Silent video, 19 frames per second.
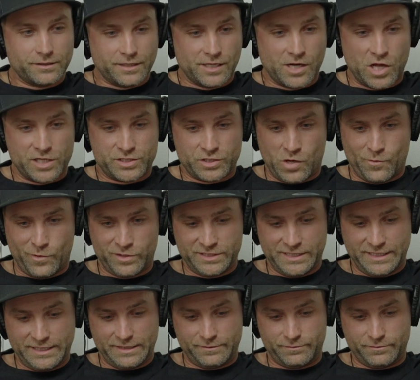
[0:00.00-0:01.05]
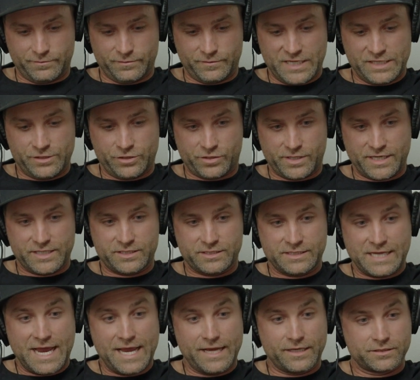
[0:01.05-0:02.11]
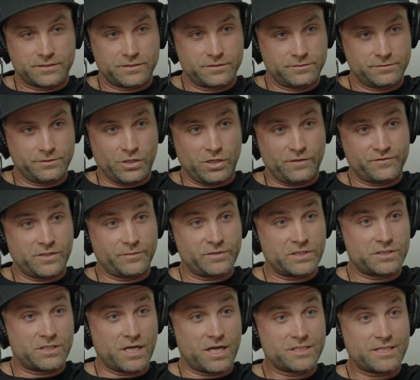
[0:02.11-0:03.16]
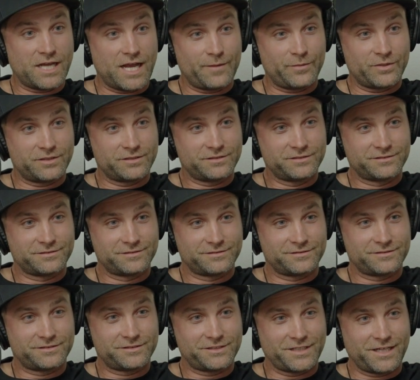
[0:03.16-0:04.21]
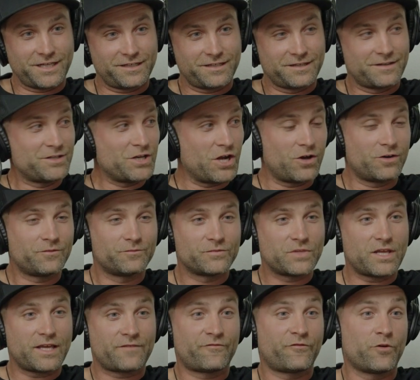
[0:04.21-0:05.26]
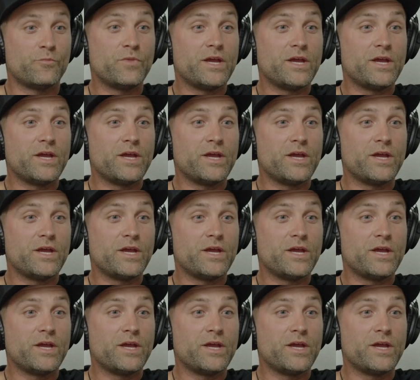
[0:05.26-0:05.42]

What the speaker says: you know it's almost like it then creates gangs. You know, if something does happen, it's like, you know, like for